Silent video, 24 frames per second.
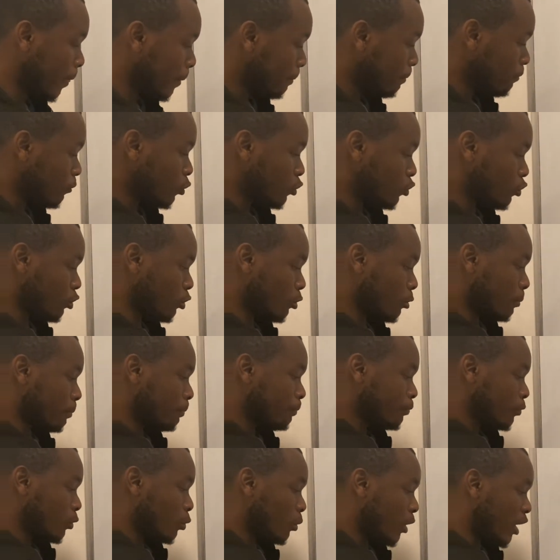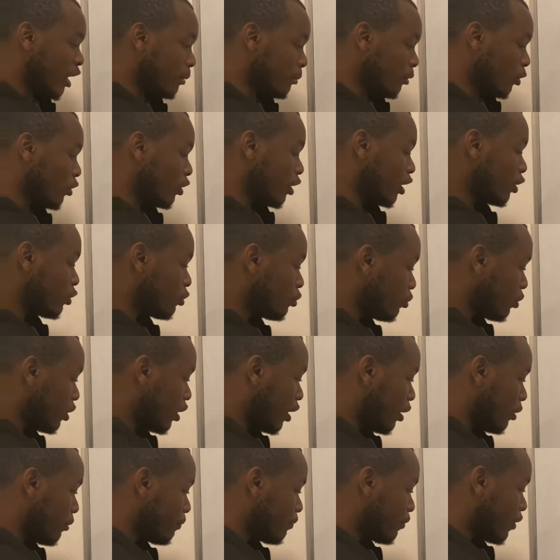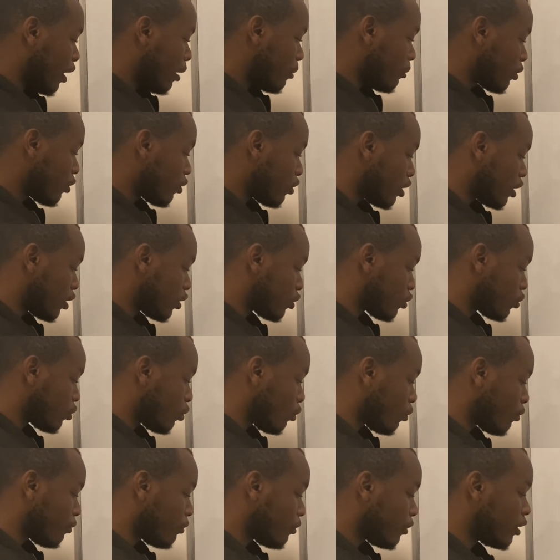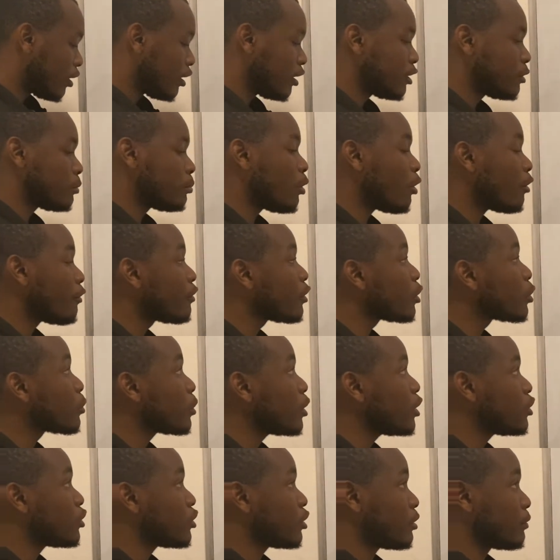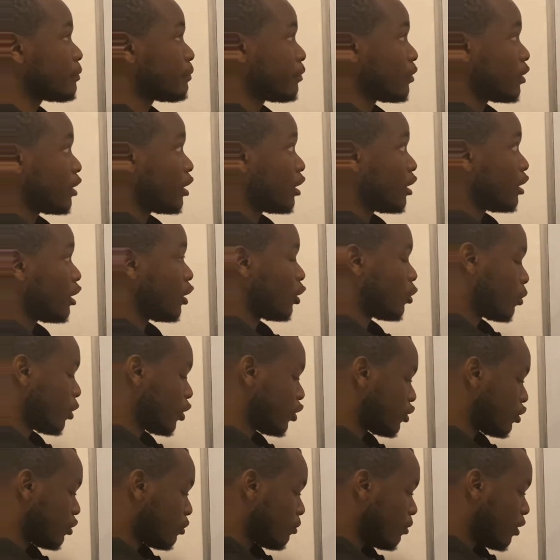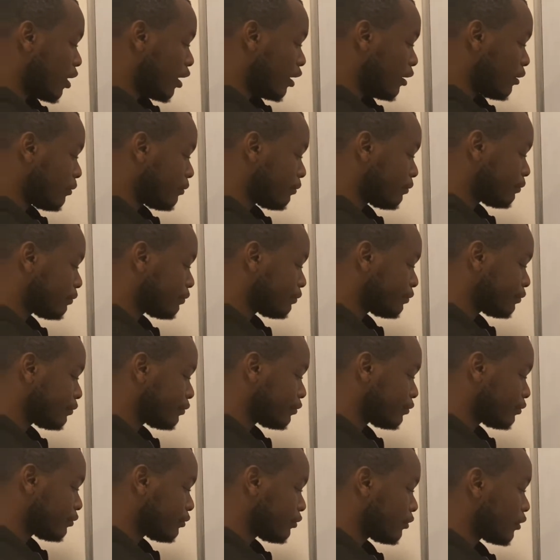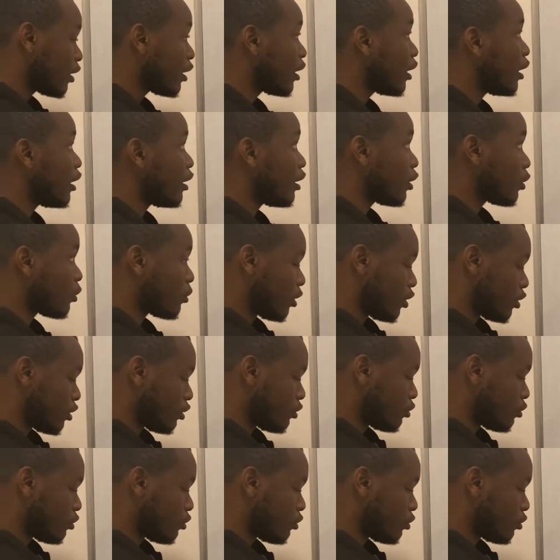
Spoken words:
So what I'm gonna do now, I'm gonna solve this both equation, the equation 1 and the equation